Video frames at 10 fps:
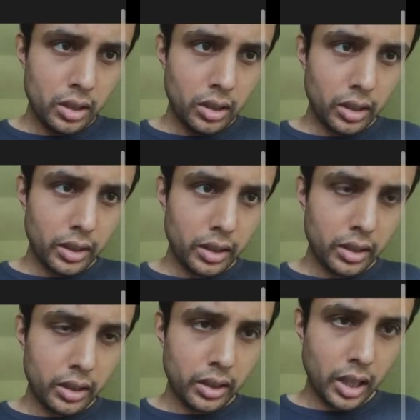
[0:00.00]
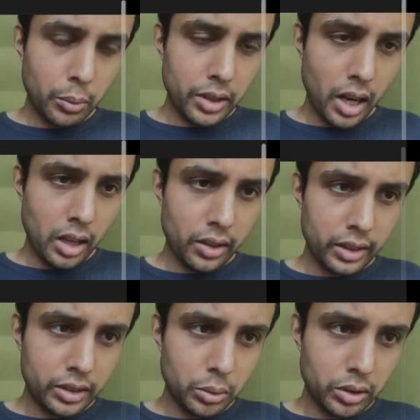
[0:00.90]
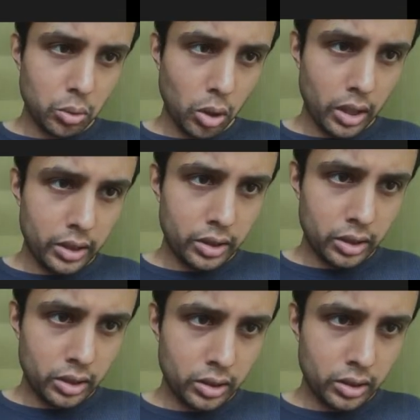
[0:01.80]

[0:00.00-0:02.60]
Like, can we not like do it twice?